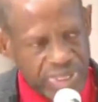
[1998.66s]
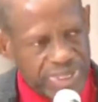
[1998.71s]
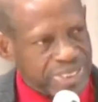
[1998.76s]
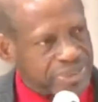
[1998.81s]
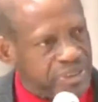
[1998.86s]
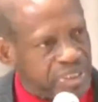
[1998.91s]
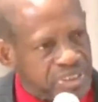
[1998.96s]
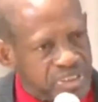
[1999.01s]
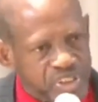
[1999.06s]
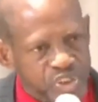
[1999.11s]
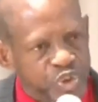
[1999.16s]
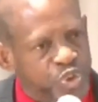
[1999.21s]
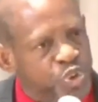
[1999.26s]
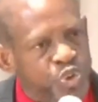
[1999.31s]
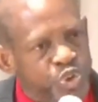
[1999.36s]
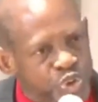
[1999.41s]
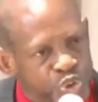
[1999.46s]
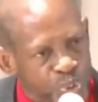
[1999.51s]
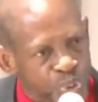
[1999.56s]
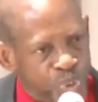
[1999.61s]
Let us do
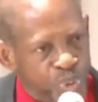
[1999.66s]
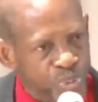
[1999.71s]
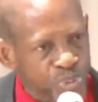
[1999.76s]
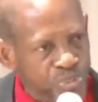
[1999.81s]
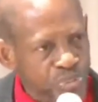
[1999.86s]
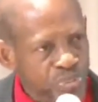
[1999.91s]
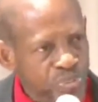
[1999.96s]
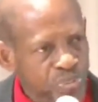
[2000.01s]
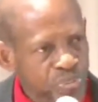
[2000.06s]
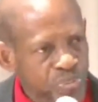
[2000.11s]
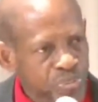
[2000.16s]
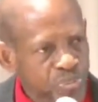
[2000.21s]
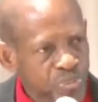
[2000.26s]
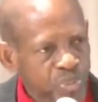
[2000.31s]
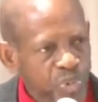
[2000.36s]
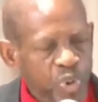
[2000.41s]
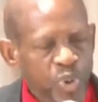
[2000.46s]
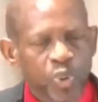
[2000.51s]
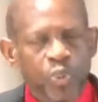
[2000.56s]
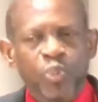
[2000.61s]
so
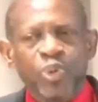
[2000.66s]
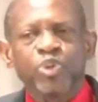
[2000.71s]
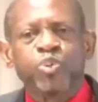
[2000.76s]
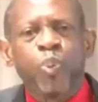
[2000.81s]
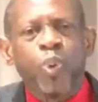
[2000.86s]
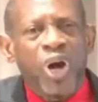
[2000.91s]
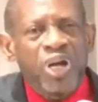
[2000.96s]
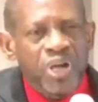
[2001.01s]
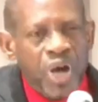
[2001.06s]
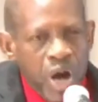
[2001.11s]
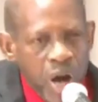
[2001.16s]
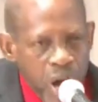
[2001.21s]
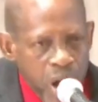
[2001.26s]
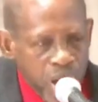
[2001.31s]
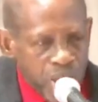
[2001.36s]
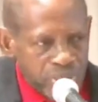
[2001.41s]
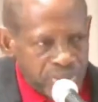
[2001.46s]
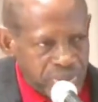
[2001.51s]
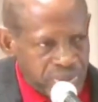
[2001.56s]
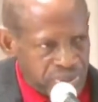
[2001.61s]
with one
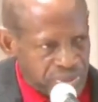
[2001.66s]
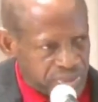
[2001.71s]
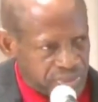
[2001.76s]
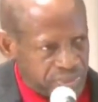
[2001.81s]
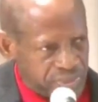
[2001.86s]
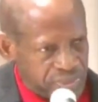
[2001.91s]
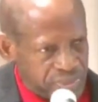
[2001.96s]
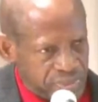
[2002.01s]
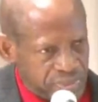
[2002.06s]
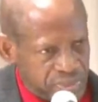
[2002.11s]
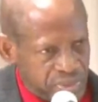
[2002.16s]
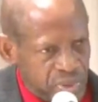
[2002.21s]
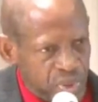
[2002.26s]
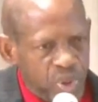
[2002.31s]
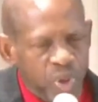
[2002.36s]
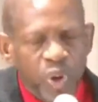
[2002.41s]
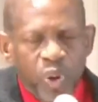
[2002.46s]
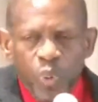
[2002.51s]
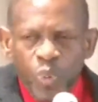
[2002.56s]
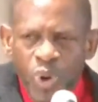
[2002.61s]
heart.
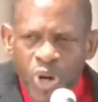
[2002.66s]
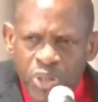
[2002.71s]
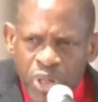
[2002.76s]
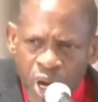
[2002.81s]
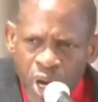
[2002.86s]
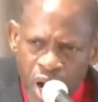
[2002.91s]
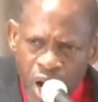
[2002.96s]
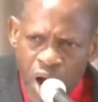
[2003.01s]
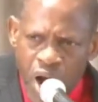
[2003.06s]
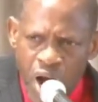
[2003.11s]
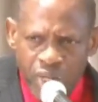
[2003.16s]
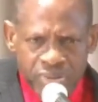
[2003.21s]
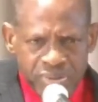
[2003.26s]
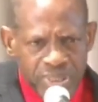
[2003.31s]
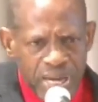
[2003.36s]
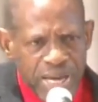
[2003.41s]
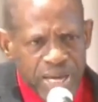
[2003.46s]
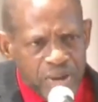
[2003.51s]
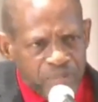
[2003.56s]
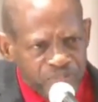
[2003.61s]
One heart,
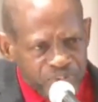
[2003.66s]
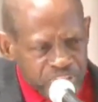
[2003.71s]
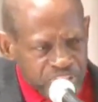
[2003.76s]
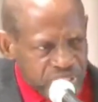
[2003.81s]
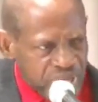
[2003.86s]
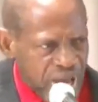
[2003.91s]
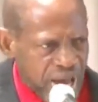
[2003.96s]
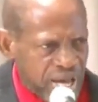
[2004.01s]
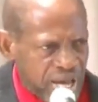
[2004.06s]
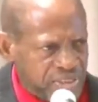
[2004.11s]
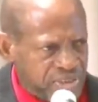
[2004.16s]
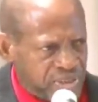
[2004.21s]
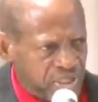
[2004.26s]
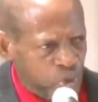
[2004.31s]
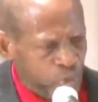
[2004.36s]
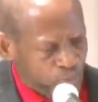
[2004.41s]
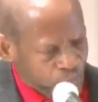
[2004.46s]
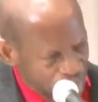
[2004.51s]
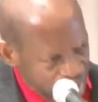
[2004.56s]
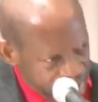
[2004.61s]
I emphasize,
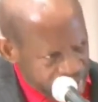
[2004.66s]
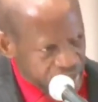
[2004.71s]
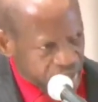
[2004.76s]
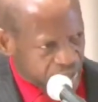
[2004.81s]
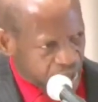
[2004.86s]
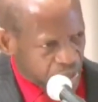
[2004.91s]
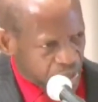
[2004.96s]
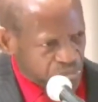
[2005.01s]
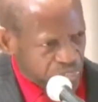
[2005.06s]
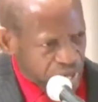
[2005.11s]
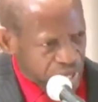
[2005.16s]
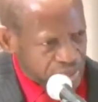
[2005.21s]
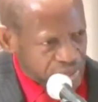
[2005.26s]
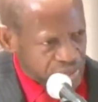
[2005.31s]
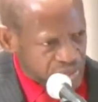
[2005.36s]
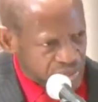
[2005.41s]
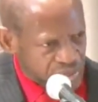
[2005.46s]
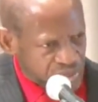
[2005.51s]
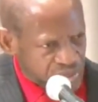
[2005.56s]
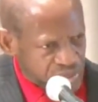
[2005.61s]
my dear
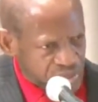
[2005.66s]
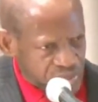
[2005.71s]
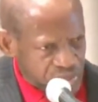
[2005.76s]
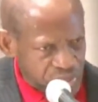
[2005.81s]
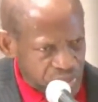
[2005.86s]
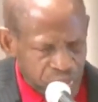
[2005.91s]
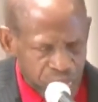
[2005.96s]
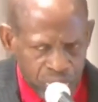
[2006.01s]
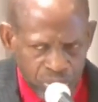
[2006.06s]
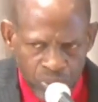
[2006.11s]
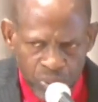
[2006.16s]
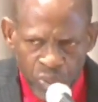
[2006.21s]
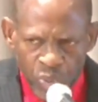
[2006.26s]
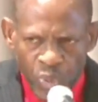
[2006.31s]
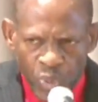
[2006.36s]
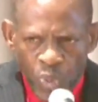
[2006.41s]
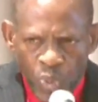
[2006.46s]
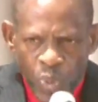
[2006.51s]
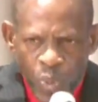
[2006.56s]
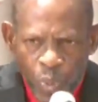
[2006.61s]
comrades.
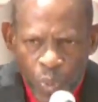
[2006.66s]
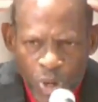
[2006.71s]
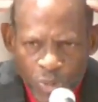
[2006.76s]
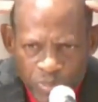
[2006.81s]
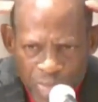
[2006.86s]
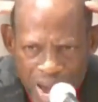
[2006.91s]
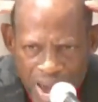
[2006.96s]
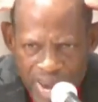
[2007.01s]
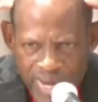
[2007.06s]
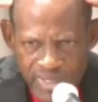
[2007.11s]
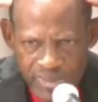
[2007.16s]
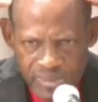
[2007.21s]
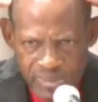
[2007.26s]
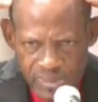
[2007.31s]
One mind.